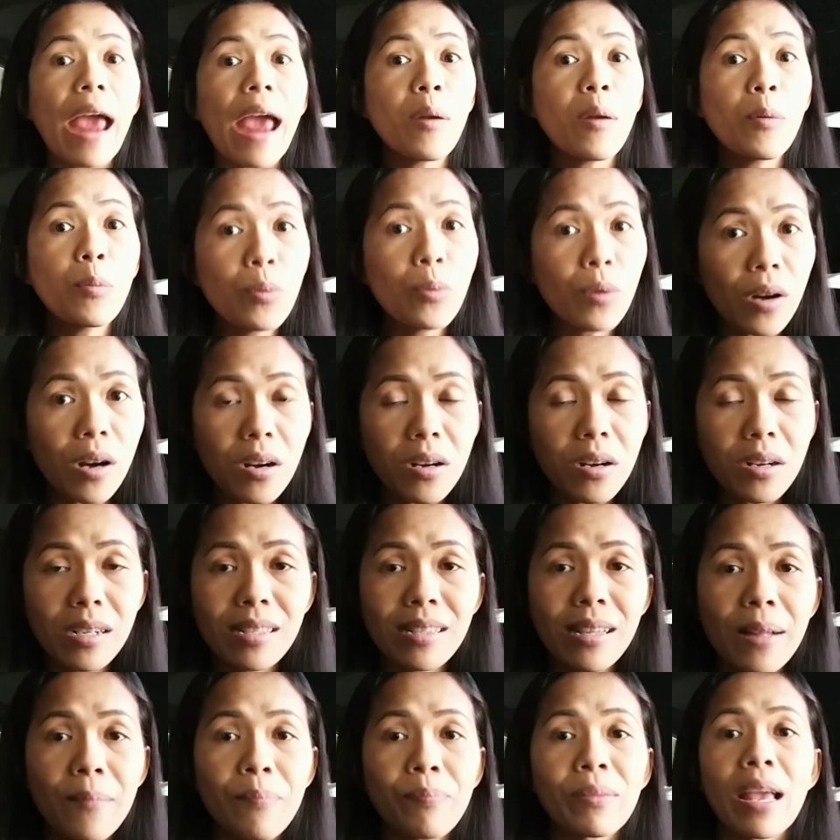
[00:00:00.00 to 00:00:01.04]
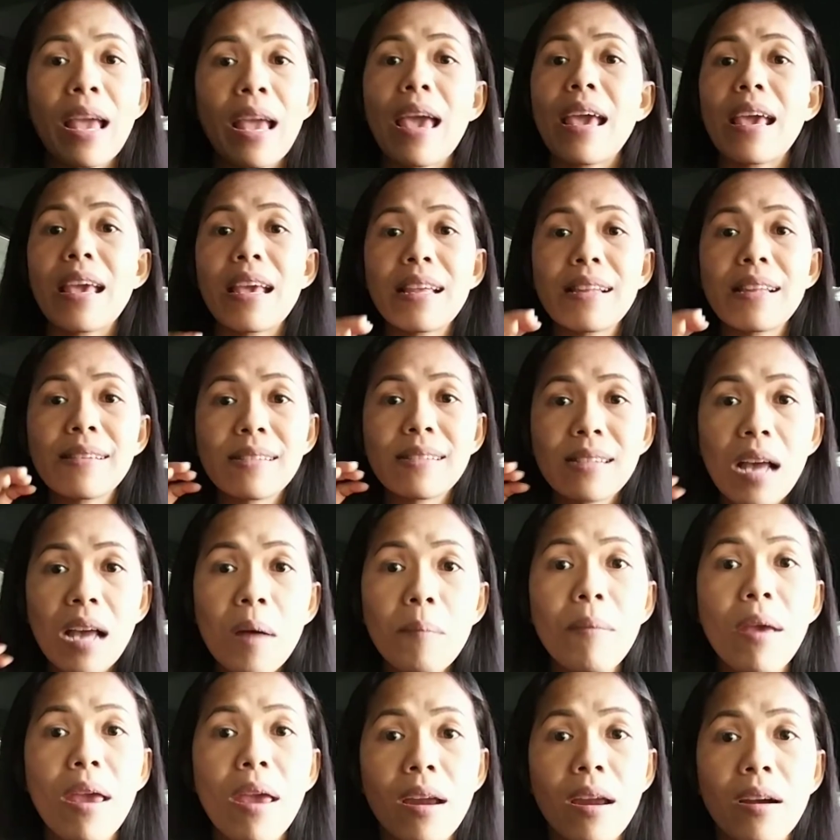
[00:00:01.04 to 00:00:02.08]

And worse, in some